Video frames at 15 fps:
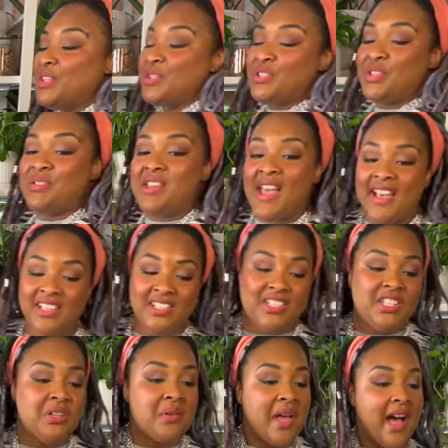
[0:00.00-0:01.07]
So
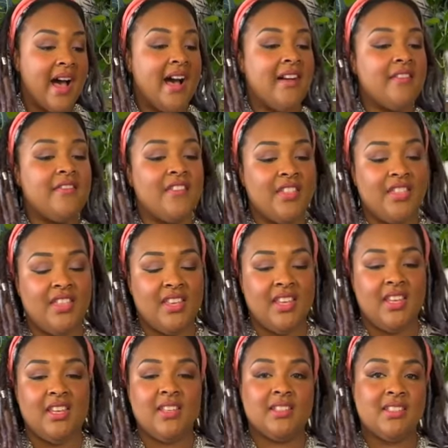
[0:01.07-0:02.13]
next you have
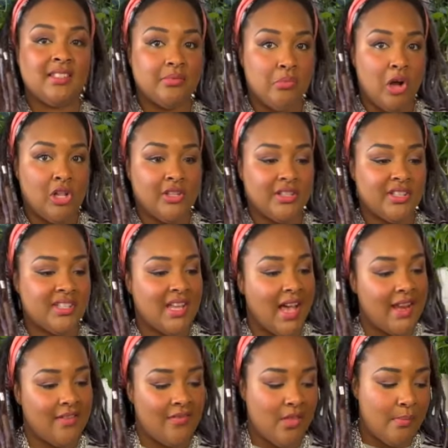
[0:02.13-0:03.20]
the smaller
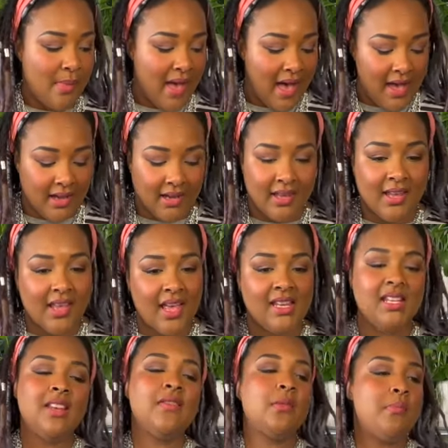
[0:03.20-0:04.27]
side of the bag. And
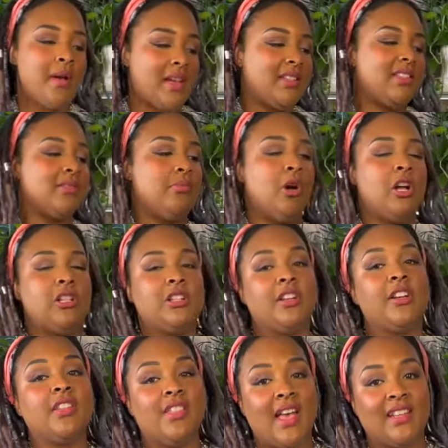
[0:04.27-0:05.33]
even by
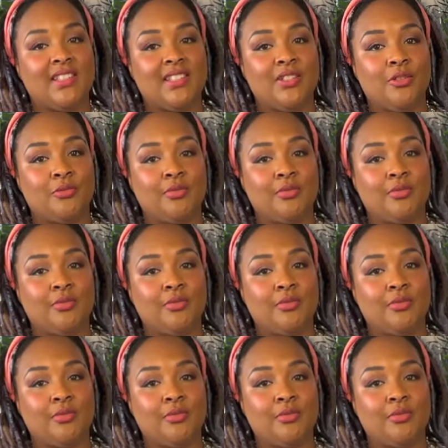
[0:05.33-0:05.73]
smaller, that's still